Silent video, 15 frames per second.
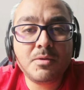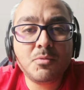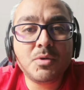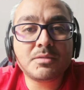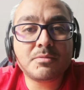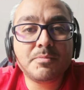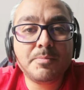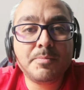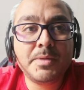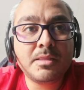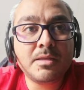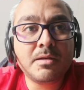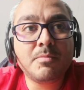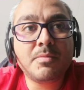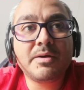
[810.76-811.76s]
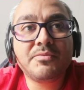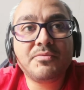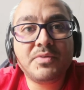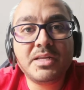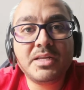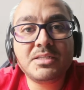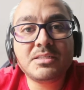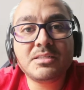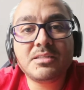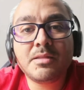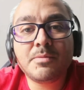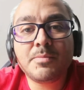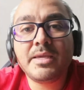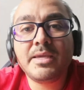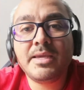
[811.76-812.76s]
was better my French
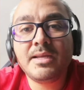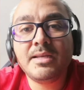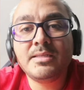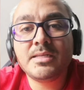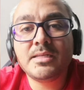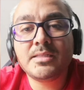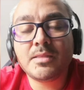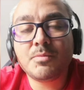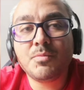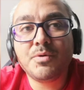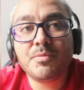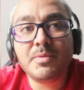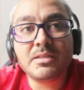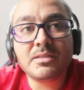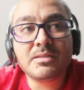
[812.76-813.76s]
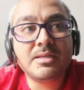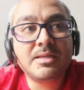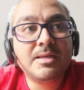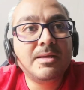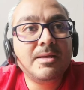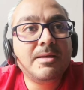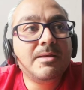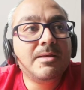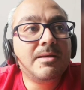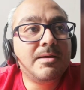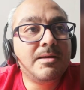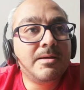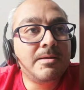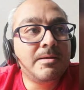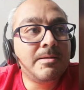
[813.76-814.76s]
than my English at that moment.
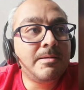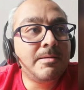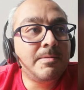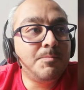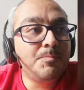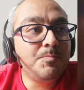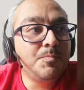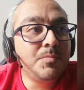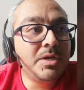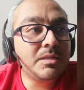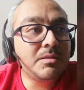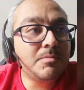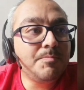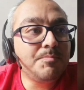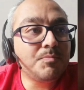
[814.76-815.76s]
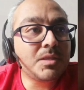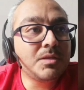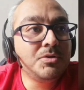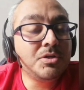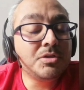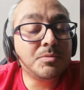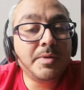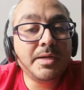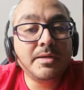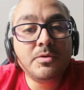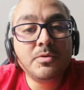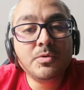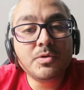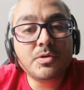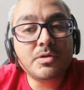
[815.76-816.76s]
But just by
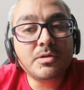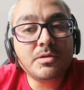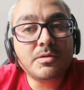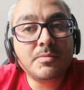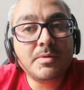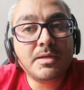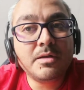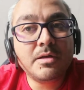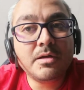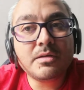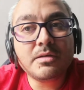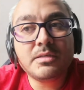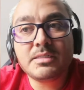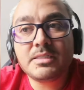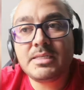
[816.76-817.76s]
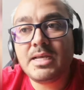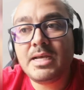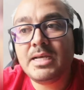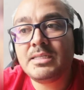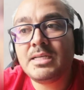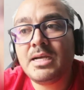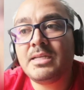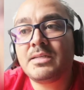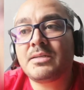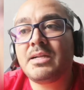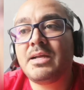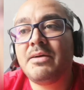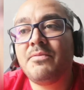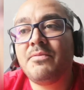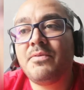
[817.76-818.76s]
luck, I
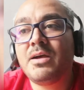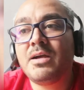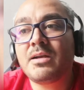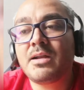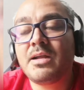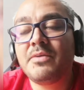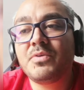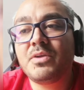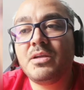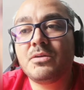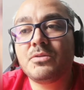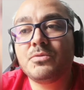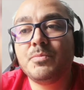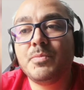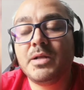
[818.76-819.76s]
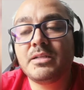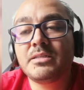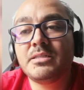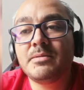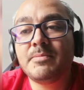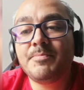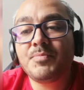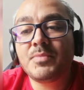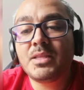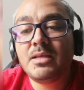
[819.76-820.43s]
arrived here to Belgium.